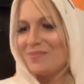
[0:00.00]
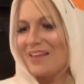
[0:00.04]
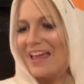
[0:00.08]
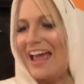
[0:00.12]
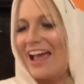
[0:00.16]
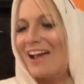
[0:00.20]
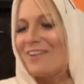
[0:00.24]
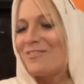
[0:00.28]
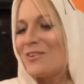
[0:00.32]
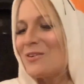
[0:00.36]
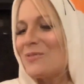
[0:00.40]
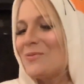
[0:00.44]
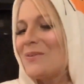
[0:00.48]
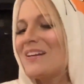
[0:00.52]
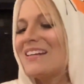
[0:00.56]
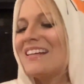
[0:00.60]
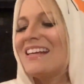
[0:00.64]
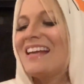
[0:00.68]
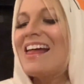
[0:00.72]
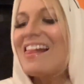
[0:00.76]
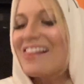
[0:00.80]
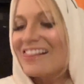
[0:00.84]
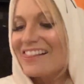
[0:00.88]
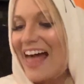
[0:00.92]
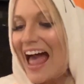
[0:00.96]
Everyone
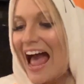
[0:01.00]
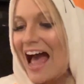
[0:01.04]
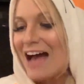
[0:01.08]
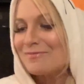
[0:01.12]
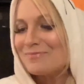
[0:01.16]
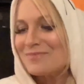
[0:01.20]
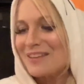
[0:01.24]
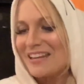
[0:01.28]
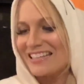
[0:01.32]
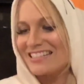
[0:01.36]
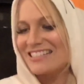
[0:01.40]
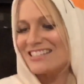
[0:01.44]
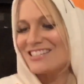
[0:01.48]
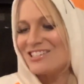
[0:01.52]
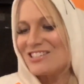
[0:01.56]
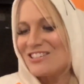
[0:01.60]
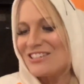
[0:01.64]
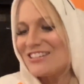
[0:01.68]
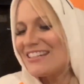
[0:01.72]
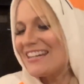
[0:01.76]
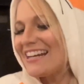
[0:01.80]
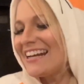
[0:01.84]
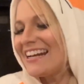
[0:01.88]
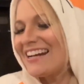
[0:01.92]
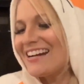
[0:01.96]
clapped and
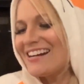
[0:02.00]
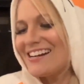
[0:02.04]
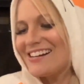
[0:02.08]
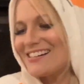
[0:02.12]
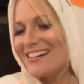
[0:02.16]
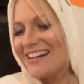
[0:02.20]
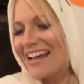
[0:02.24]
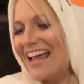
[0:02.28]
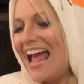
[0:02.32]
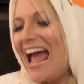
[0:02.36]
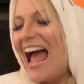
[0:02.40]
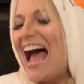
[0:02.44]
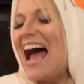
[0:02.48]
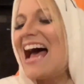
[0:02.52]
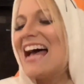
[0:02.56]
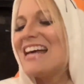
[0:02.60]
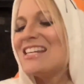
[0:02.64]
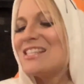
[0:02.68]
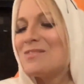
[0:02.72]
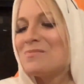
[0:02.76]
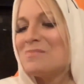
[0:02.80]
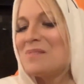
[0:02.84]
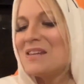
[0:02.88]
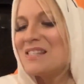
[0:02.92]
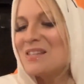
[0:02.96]
cheered as
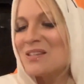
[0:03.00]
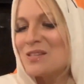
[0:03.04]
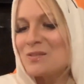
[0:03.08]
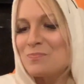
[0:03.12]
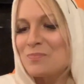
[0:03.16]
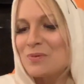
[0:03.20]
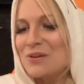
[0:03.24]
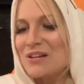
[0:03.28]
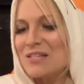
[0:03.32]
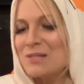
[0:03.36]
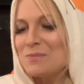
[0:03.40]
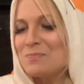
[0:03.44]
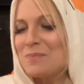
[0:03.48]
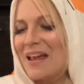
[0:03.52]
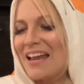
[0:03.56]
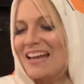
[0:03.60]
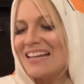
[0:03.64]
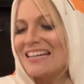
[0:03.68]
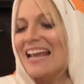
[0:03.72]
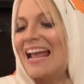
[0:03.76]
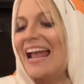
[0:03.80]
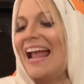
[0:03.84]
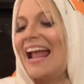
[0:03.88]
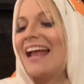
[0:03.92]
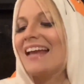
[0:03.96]
Mrs.
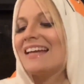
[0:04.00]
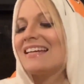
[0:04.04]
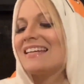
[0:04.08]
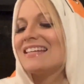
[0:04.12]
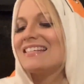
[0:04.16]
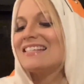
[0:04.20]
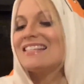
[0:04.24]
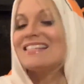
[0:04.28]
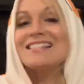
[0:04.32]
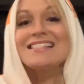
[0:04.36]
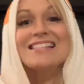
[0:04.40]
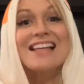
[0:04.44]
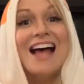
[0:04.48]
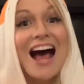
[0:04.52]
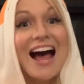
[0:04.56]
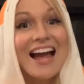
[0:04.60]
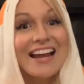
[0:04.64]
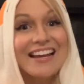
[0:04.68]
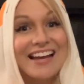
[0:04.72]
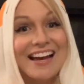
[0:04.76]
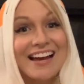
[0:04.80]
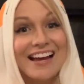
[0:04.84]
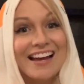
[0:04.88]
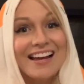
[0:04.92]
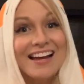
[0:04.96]
Brisbane handed
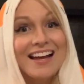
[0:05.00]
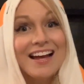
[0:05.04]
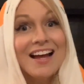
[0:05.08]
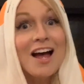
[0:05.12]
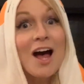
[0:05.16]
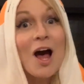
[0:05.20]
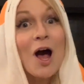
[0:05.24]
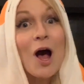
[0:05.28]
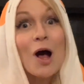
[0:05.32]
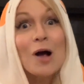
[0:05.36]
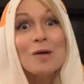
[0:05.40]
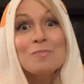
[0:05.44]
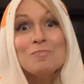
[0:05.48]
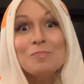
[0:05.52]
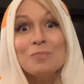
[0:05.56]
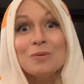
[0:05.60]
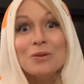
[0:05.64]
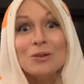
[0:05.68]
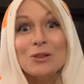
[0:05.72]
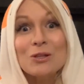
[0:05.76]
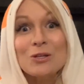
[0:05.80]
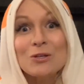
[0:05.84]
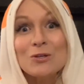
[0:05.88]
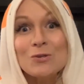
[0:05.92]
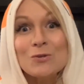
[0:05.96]
Saya a
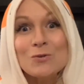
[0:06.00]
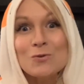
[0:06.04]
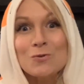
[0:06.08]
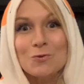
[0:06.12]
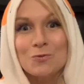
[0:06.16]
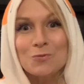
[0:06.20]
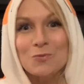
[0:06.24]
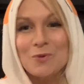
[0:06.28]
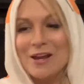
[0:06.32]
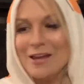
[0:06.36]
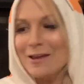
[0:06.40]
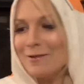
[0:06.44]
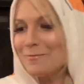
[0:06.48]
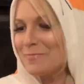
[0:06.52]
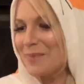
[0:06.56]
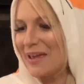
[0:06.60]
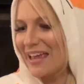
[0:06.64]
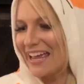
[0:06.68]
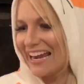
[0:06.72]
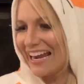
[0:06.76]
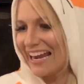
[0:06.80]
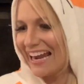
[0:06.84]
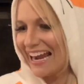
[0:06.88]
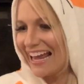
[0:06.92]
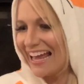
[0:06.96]
blue
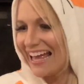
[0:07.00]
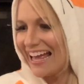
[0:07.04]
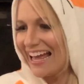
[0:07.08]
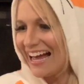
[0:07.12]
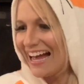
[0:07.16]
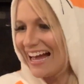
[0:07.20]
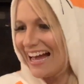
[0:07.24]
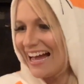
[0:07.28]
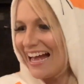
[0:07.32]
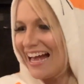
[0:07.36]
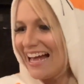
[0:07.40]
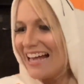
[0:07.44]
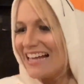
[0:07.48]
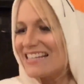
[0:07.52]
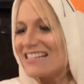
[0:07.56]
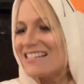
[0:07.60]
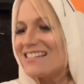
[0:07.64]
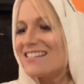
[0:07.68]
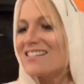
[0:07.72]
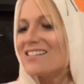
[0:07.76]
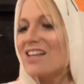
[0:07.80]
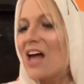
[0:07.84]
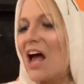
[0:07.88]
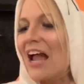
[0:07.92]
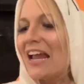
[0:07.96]
ribbon.
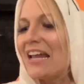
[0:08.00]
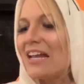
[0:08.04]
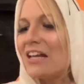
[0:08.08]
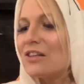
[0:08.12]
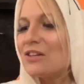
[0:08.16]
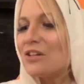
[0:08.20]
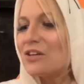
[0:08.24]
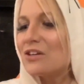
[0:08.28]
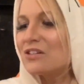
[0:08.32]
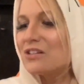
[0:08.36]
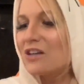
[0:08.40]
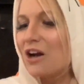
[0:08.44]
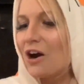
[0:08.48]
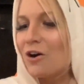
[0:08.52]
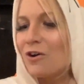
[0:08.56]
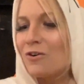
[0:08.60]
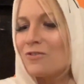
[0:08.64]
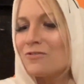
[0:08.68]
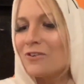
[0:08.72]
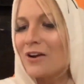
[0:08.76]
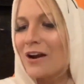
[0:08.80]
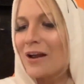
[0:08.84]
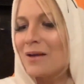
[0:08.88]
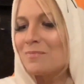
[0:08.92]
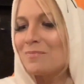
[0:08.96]
Saya looked
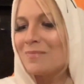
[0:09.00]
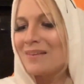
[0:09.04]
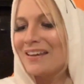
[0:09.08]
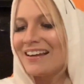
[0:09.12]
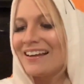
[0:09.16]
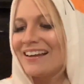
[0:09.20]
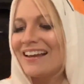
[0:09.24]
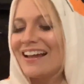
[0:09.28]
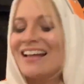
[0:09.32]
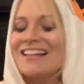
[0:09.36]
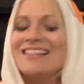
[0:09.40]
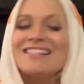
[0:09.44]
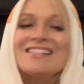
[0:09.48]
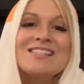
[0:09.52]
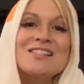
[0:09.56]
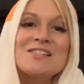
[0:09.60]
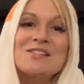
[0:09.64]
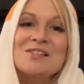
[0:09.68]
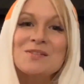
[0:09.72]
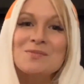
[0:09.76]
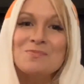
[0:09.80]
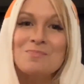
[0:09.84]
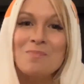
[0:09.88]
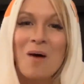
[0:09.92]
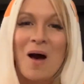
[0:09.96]
over at me and
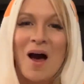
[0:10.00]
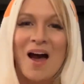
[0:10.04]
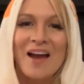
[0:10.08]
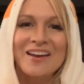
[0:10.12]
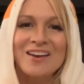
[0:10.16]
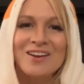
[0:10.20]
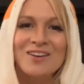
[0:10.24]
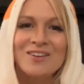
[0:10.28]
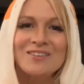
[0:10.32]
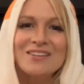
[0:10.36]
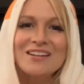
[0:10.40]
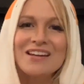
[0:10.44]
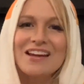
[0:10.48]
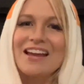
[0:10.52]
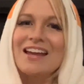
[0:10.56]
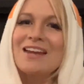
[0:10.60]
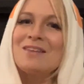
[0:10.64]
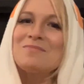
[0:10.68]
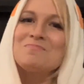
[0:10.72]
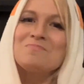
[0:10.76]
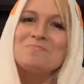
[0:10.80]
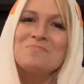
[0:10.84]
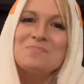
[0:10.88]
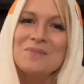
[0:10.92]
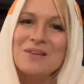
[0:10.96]
smiled
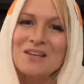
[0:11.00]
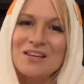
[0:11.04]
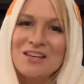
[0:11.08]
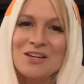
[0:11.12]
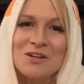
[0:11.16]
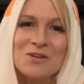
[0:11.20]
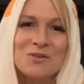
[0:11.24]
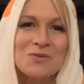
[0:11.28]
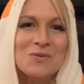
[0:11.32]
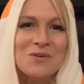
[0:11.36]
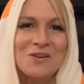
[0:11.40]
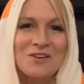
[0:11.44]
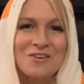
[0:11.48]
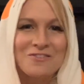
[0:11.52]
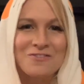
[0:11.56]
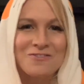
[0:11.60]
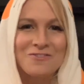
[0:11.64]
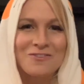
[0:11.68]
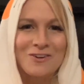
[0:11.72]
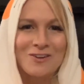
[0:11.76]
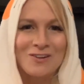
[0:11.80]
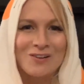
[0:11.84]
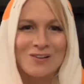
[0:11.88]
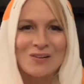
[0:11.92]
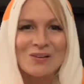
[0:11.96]
a
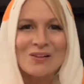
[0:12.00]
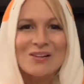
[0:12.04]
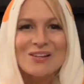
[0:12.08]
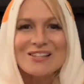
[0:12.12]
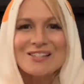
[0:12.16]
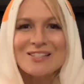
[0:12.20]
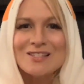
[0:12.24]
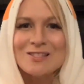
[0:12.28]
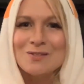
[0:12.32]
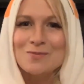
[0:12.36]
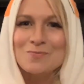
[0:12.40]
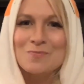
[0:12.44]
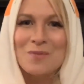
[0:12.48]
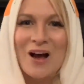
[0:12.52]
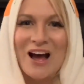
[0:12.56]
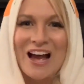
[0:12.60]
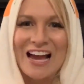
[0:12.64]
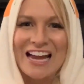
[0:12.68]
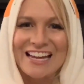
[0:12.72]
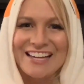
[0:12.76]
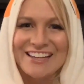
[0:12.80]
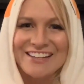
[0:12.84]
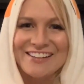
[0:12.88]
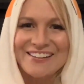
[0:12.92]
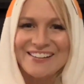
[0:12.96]
beautiful
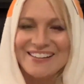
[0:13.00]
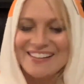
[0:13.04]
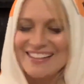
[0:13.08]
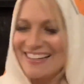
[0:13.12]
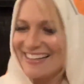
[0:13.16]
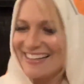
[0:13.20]
smile.